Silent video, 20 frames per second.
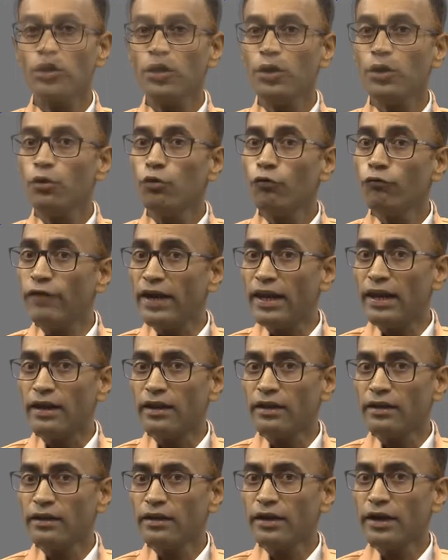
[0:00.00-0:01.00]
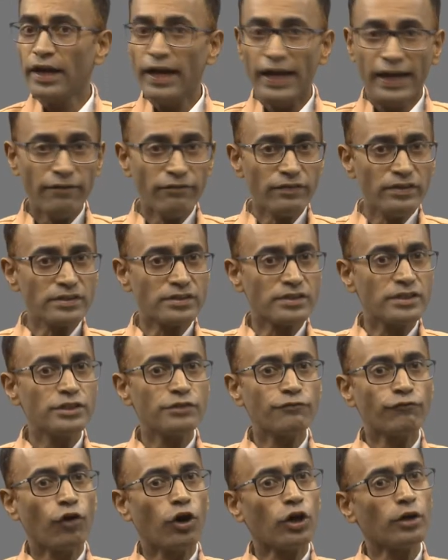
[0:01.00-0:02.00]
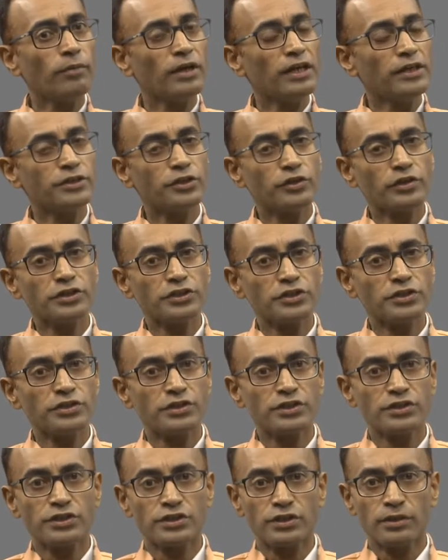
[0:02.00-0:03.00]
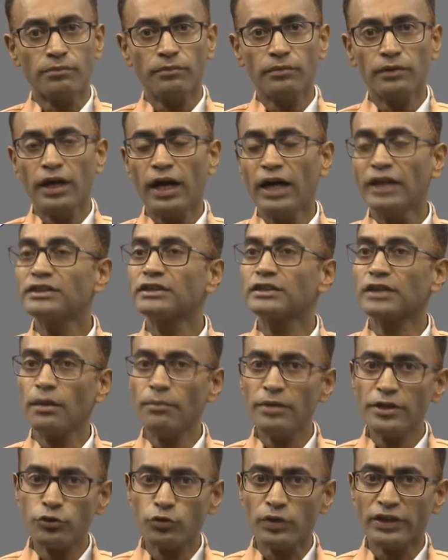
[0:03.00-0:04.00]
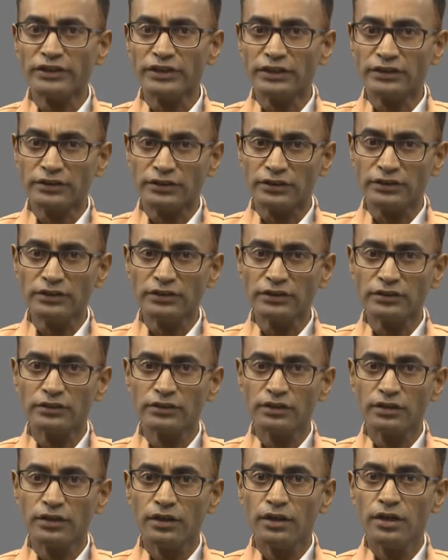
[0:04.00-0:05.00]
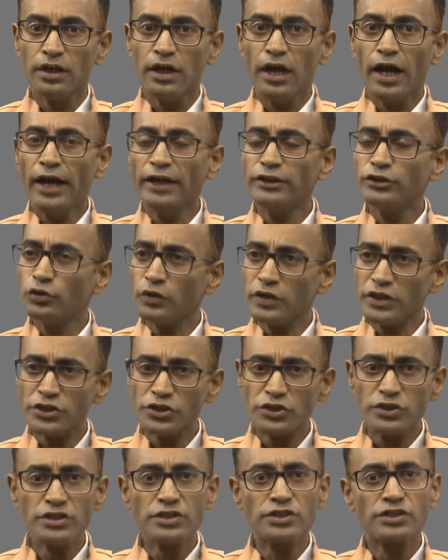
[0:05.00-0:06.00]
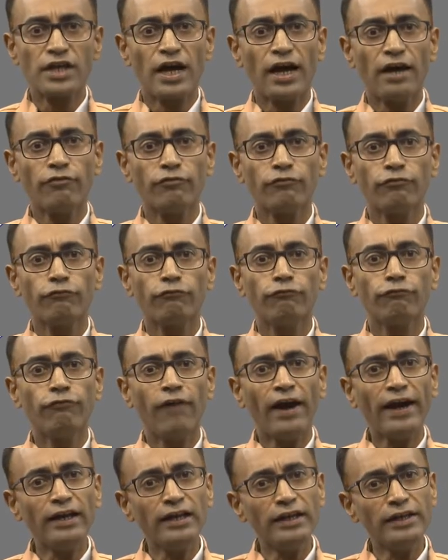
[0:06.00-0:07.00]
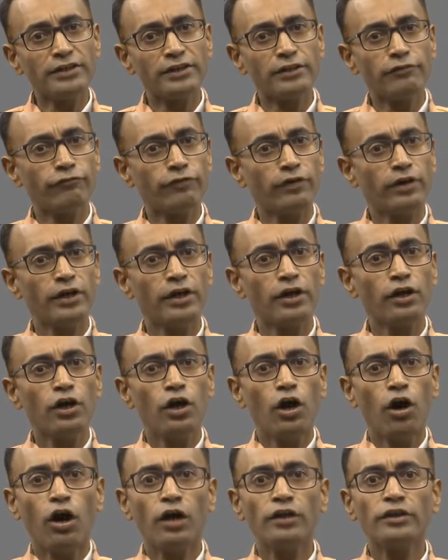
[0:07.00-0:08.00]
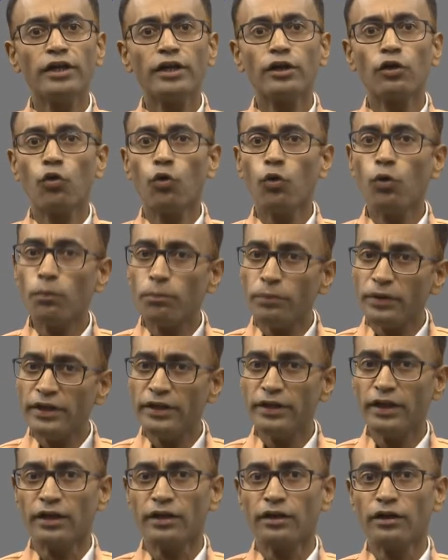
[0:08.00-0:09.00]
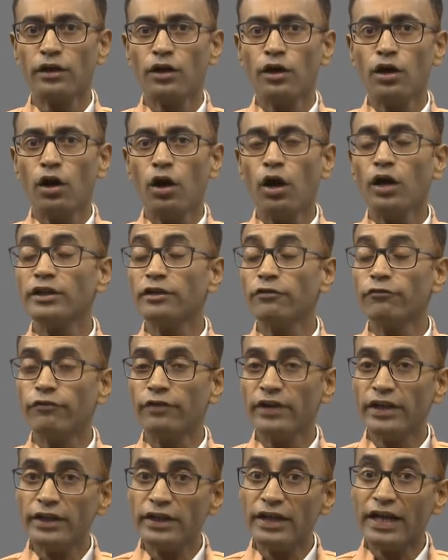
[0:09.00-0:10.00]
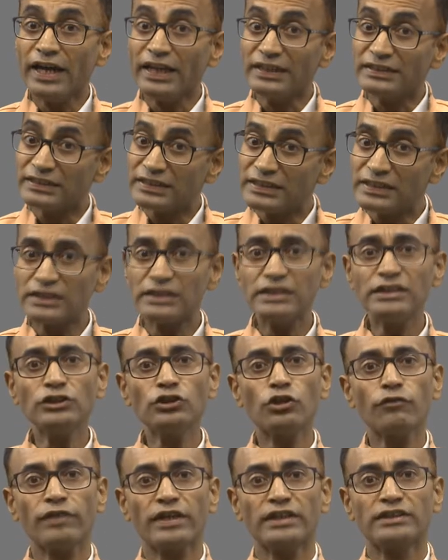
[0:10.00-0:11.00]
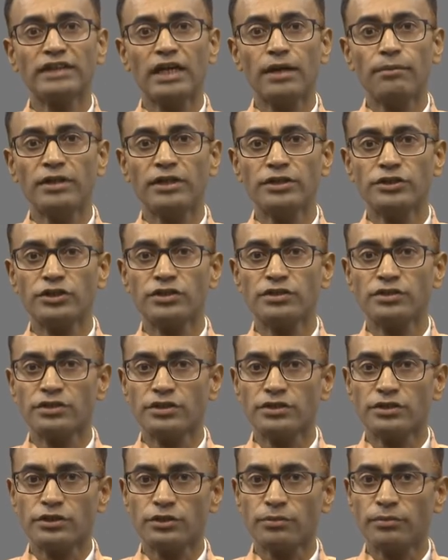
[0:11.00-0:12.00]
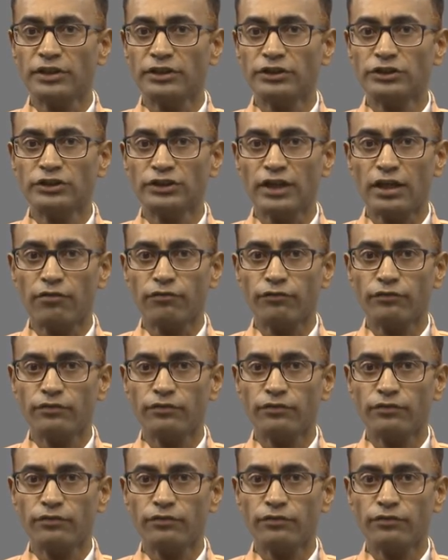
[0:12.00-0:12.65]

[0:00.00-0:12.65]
Well, ever since formal education system has come into existence, educationists have widely differed on their opinion on the very existence of examination system itself.